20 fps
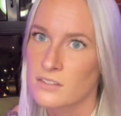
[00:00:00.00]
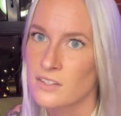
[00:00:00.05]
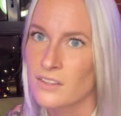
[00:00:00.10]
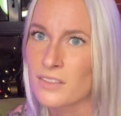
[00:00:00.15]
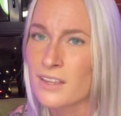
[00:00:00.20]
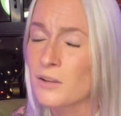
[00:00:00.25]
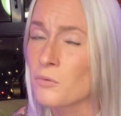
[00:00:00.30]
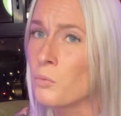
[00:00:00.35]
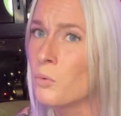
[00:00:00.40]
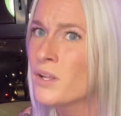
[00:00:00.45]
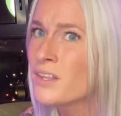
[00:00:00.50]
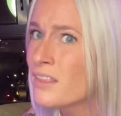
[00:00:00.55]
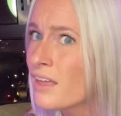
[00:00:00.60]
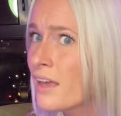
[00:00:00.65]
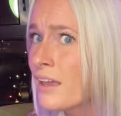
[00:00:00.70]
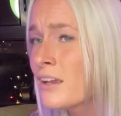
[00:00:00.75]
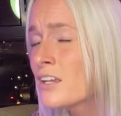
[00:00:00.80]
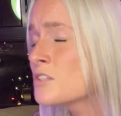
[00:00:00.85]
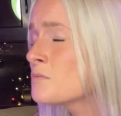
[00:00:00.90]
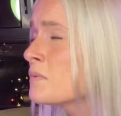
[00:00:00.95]
And like, what the
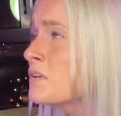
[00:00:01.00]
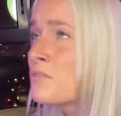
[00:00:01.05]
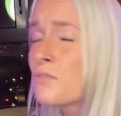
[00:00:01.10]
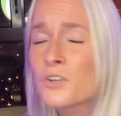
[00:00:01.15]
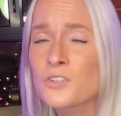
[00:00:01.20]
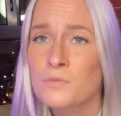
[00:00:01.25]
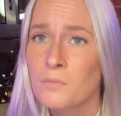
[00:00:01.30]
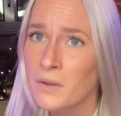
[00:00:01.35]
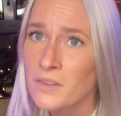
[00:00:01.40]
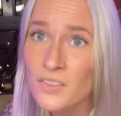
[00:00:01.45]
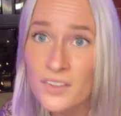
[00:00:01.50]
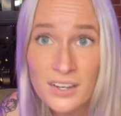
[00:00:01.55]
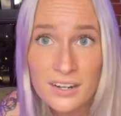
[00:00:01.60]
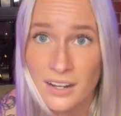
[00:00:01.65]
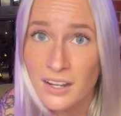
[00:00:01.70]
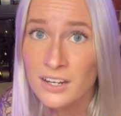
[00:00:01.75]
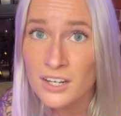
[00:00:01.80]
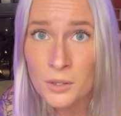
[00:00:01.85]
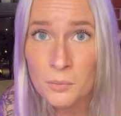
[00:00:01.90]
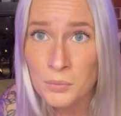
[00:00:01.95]
heck is my first month gonna
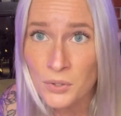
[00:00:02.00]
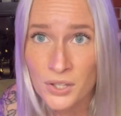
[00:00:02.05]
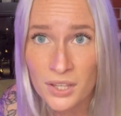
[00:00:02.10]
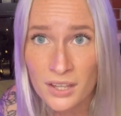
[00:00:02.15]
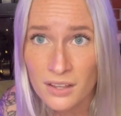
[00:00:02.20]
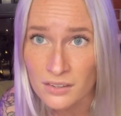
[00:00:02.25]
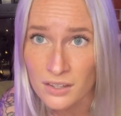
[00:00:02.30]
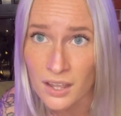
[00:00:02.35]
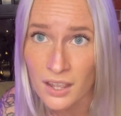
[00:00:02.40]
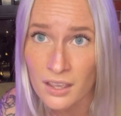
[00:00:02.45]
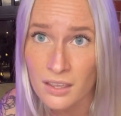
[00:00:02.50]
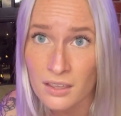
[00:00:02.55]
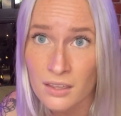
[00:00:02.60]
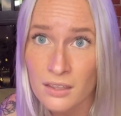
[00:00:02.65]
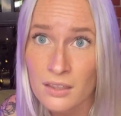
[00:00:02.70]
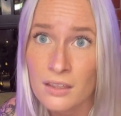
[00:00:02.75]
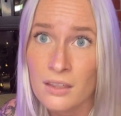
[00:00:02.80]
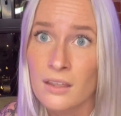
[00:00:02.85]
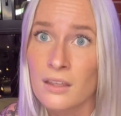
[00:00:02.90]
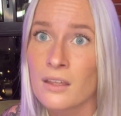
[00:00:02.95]
end up looking like
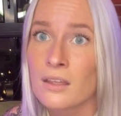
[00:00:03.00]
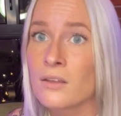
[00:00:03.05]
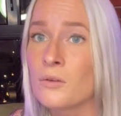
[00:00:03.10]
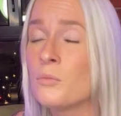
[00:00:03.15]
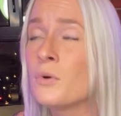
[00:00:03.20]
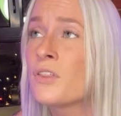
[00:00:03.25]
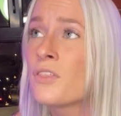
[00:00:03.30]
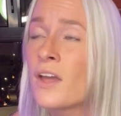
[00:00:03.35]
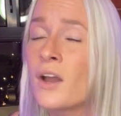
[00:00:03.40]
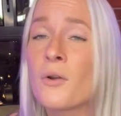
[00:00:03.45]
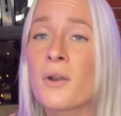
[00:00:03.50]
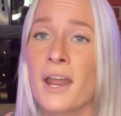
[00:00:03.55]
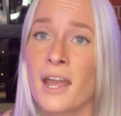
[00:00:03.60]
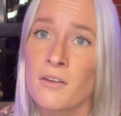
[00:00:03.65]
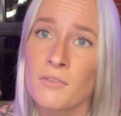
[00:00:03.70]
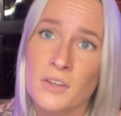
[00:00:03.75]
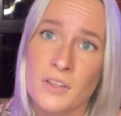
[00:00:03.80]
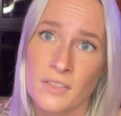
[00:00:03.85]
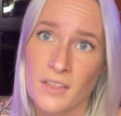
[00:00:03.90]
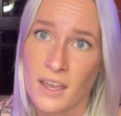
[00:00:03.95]
without
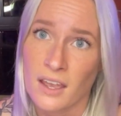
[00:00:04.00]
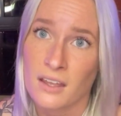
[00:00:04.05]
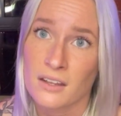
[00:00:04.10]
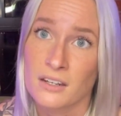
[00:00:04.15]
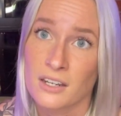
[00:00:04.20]
having that?